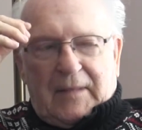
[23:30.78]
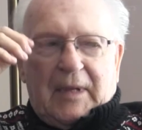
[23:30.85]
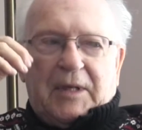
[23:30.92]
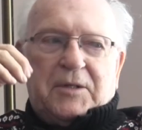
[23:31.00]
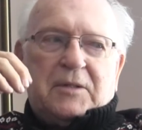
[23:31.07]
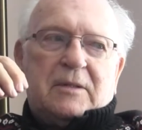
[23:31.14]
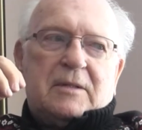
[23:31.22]

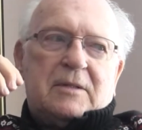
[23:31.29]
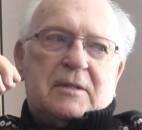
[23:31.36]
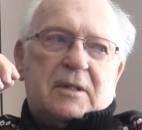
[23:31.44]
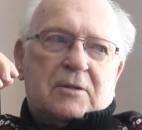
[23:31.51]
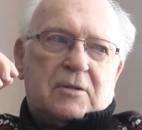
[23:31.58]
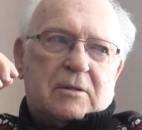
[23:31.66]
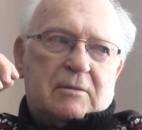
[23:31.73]
That's in
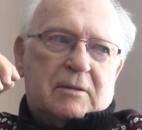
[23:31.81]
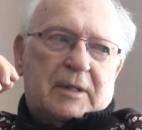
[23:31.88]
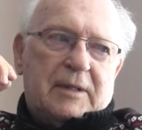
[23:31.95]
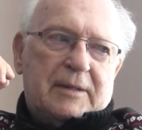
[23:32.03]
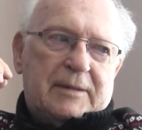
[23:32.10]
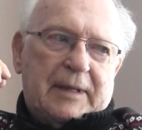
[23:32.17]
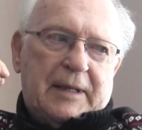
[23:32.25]
6th
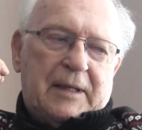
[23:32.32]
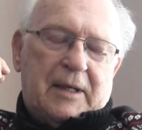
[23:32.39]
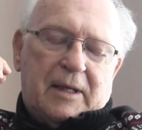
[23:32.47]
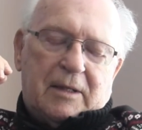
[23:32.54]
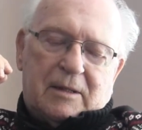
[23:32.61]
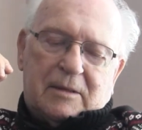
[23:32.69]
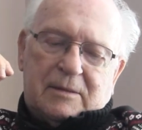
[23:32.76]
grade. I
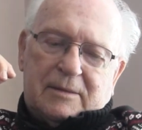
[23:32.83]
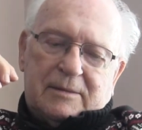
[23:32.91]
can't.